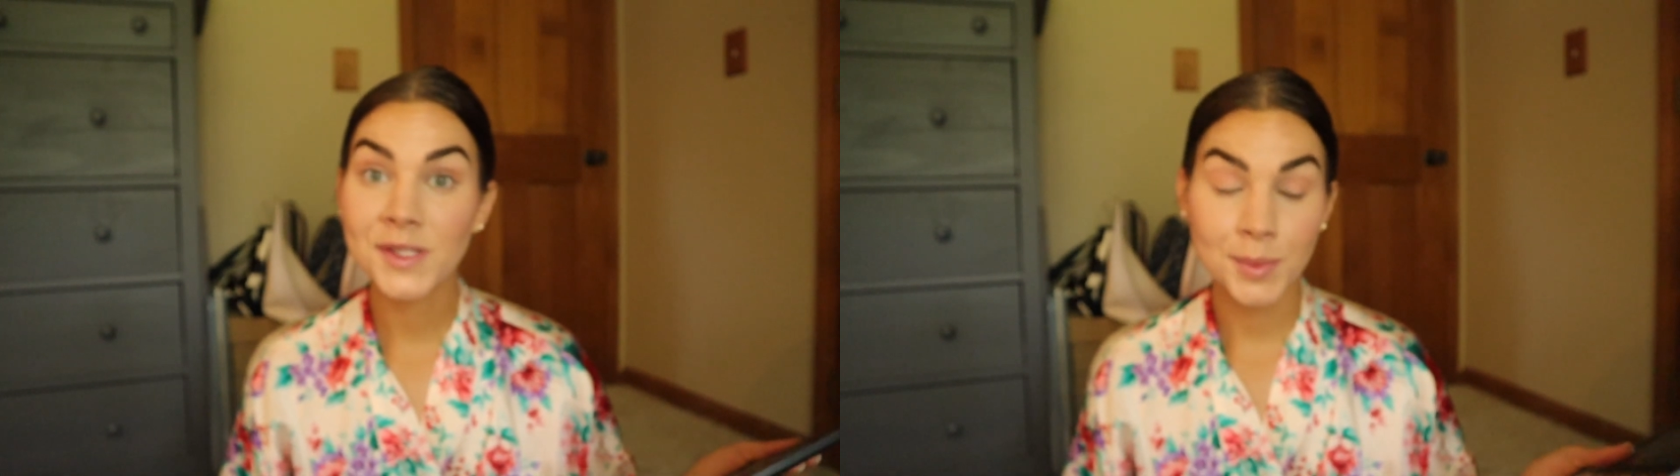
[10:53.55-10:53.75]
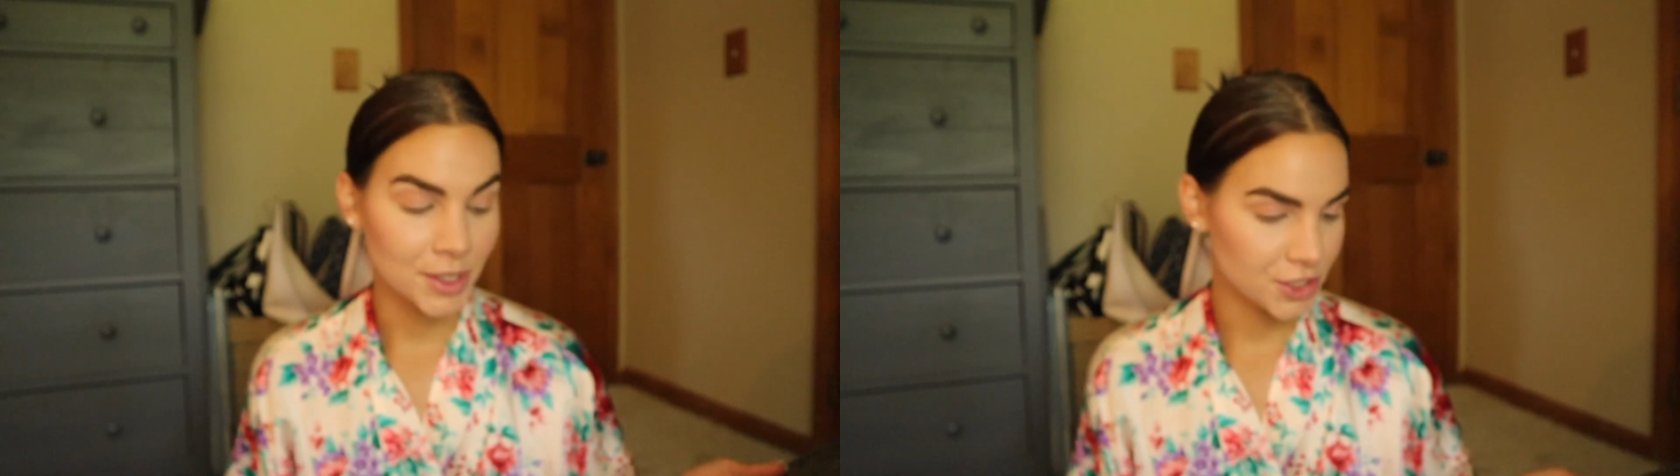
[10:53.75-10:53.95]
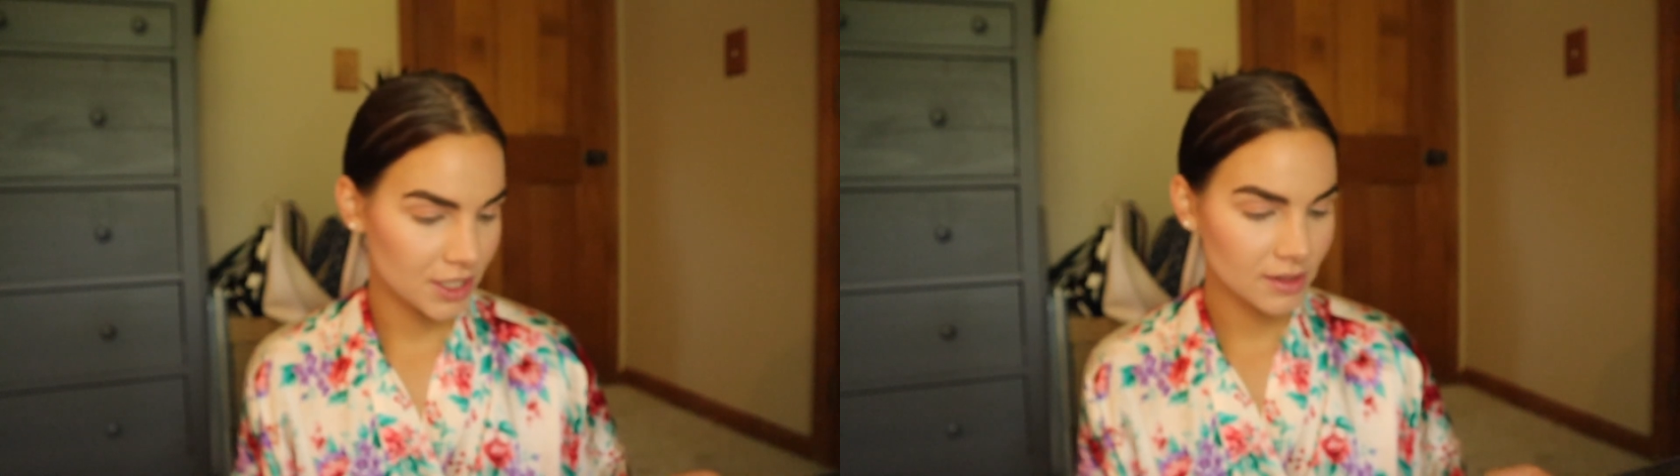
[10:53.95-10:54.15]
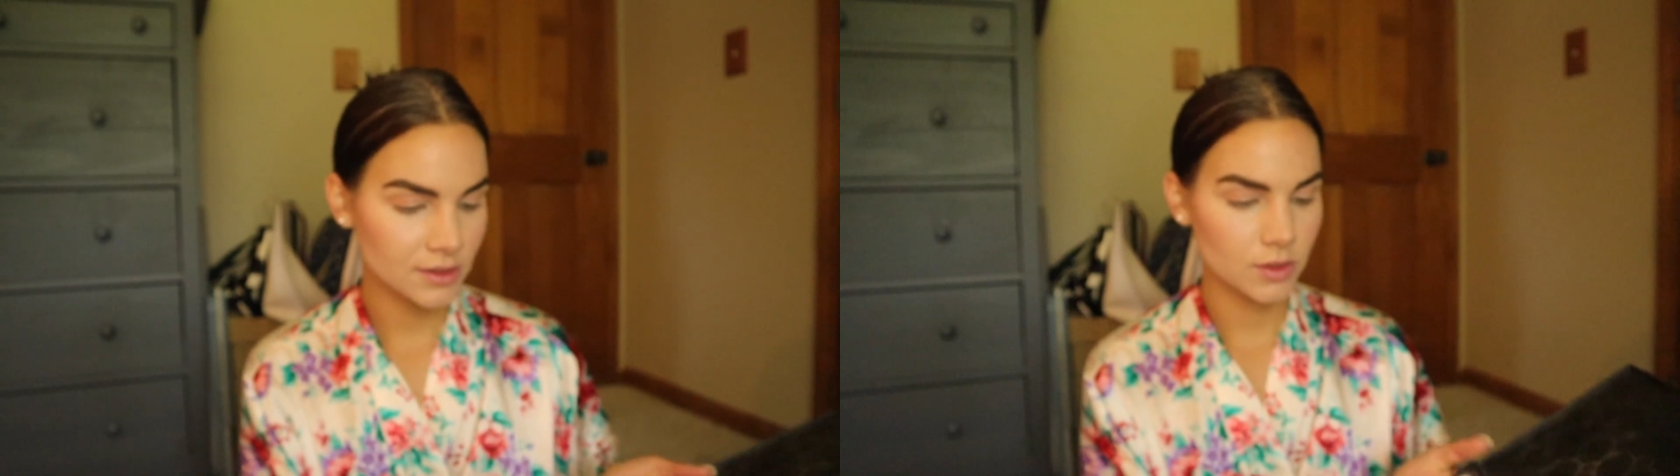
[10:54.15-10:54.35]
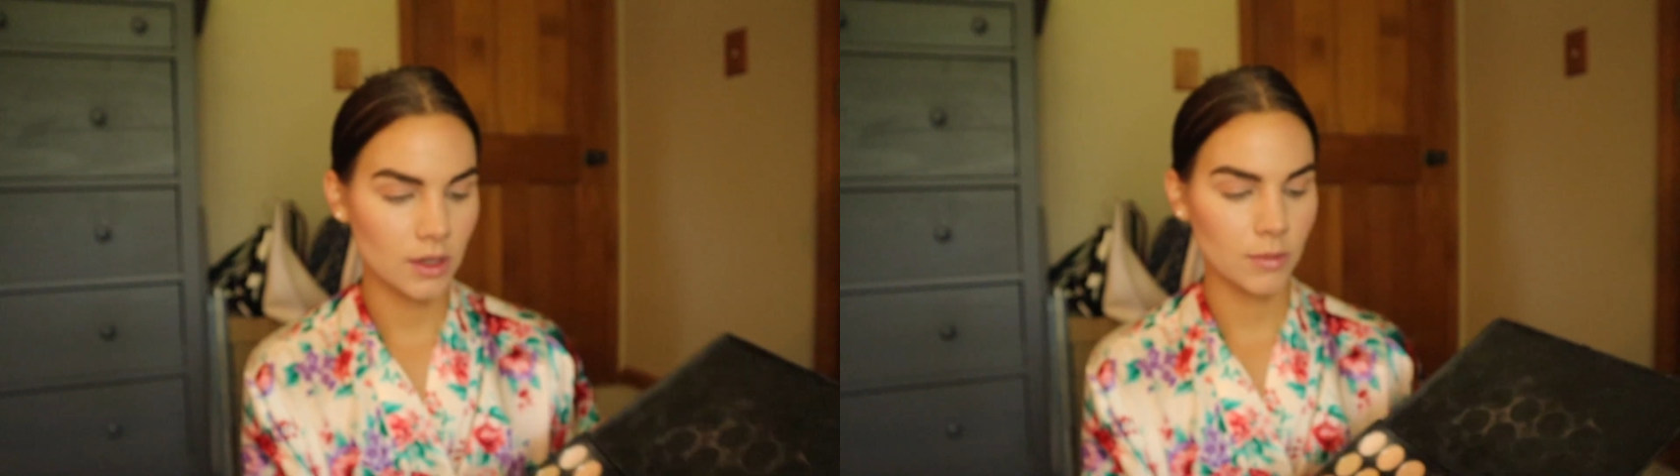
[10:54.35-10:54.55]

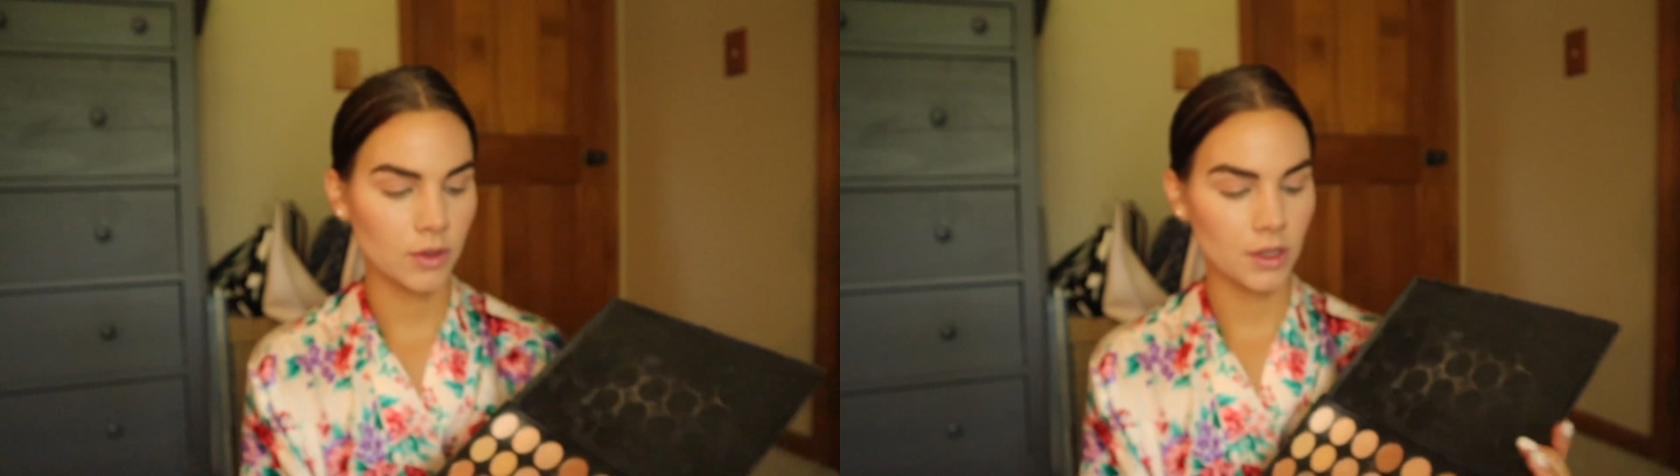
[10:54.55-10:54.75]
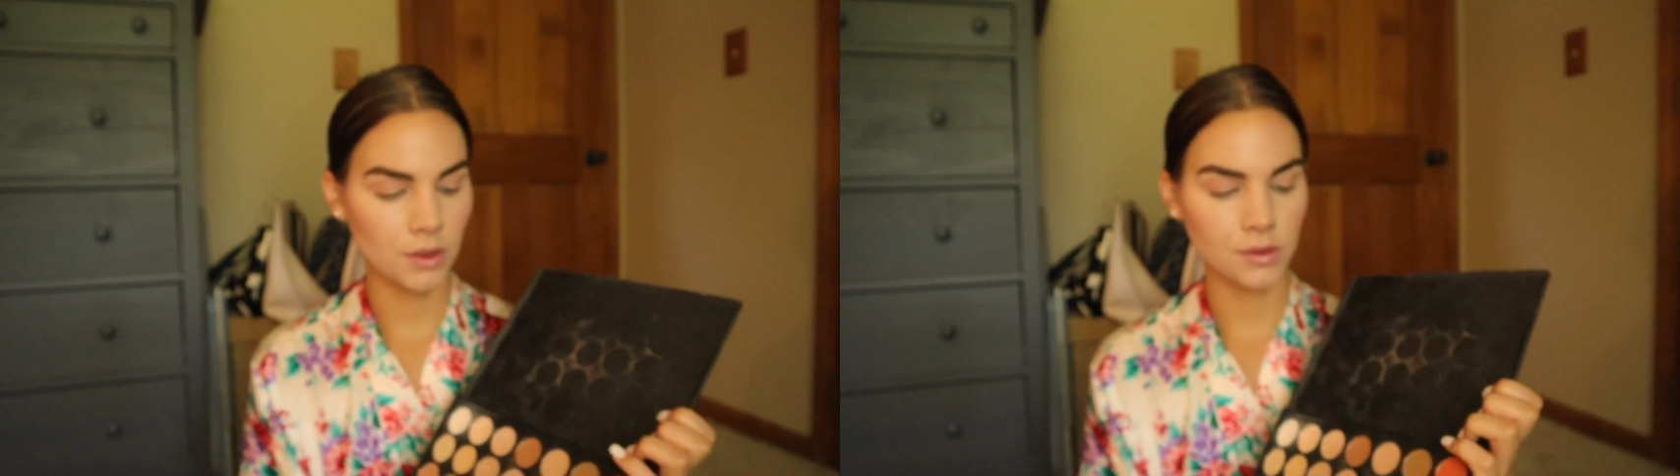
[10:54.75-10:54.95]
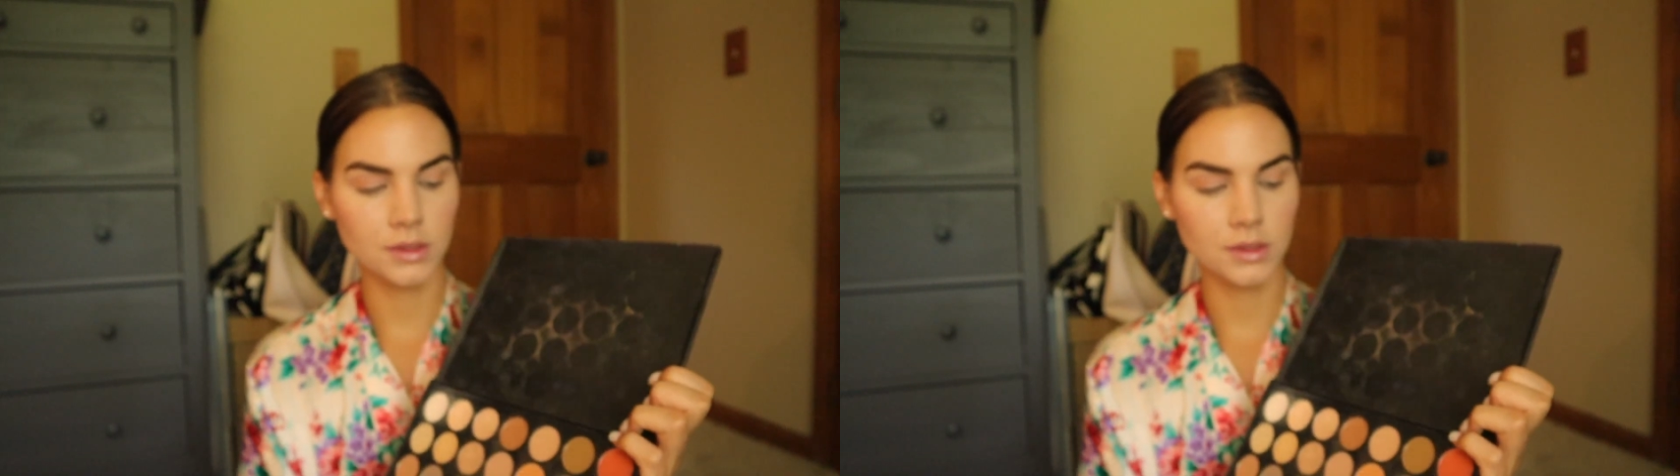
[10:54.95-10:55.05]
smudging. So I'm going to use